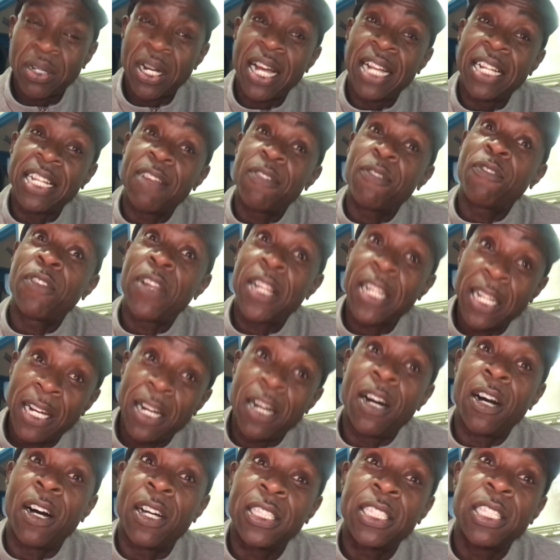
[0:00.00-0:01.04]
And they fling her
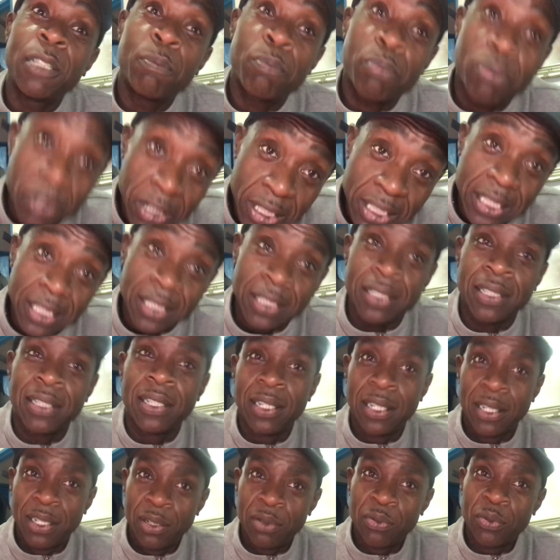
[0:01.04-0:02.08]
ass in prison,
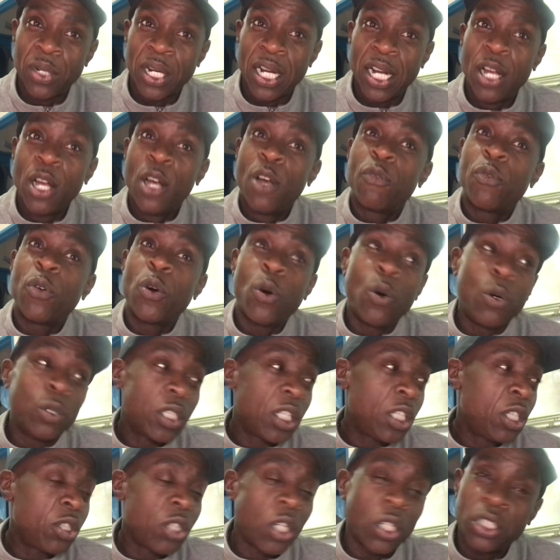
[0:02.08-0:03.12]
right, for all the
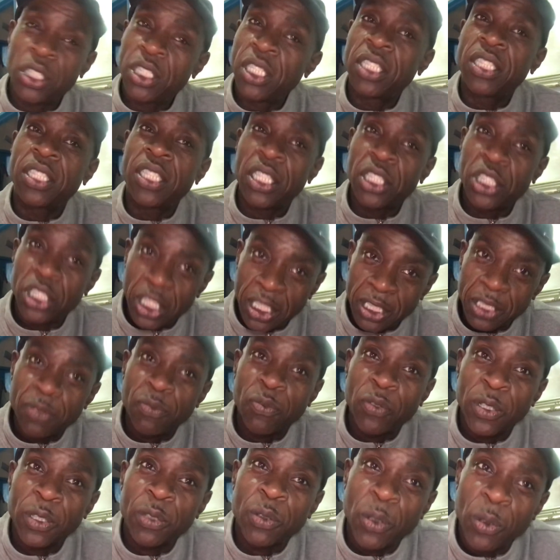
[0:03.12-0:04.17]
nonsense that she's
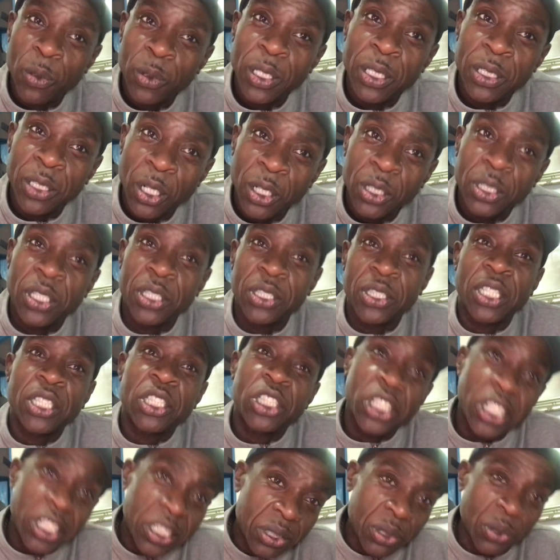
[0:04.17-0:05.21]

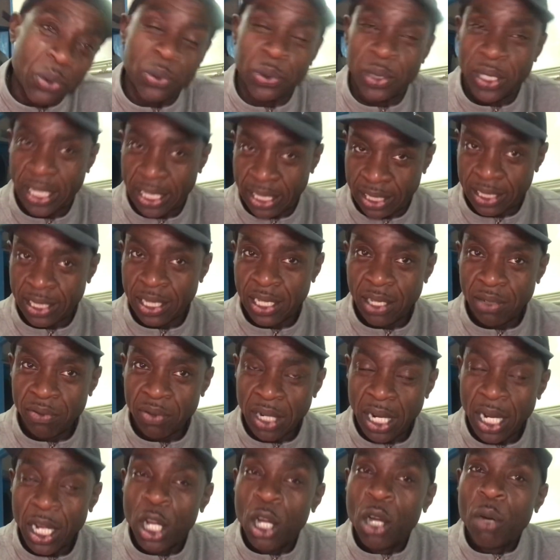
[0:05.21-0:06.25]
talking,
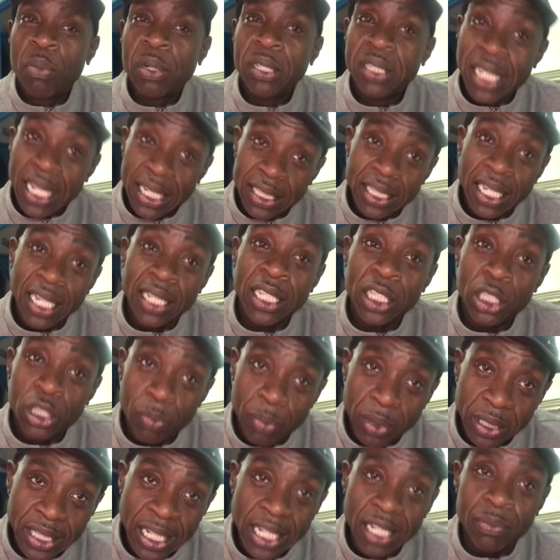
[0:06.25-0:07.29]
right? But that's how they should be
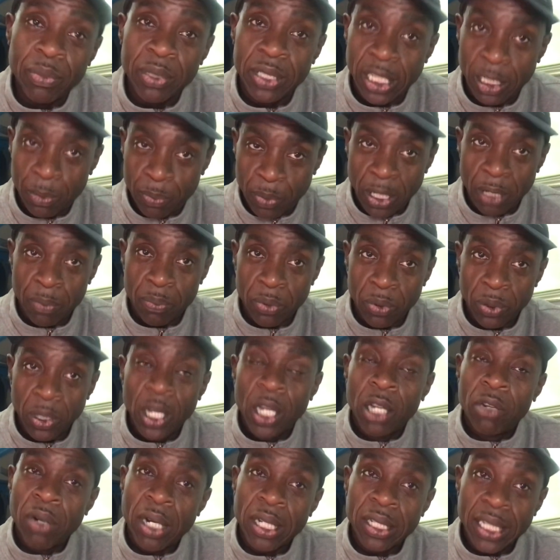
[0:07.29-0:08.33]
dealing with these people, right?